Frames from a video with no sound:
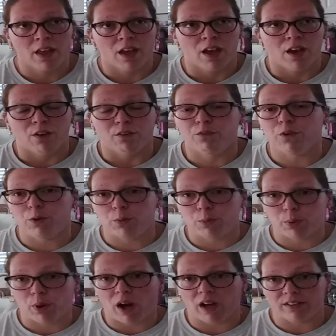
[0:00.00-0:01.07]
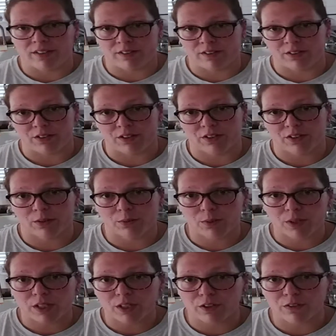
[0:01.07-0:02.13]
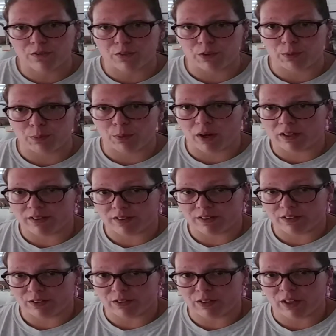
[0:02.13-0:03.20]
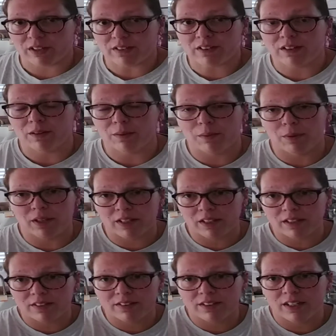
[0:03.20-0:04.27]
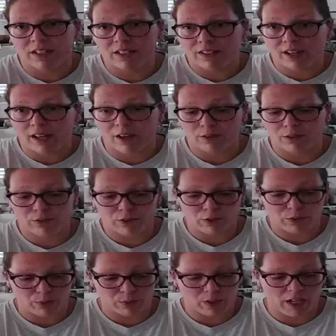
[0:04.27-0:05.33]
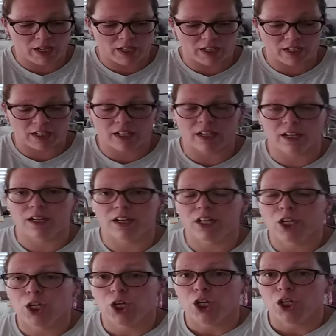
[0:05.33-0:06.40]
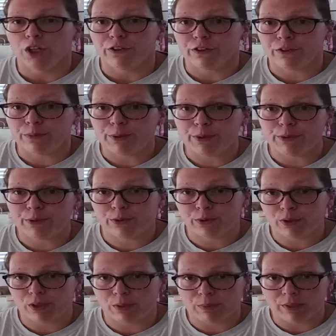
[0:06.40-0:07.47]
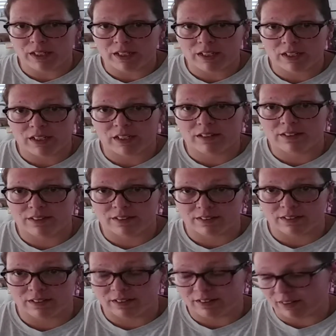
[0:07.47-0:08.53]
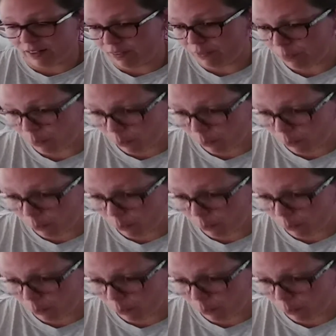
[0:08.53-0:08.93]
food processor, a really good food processor that's gonna at least get it down to like a smooth, creamy consistency for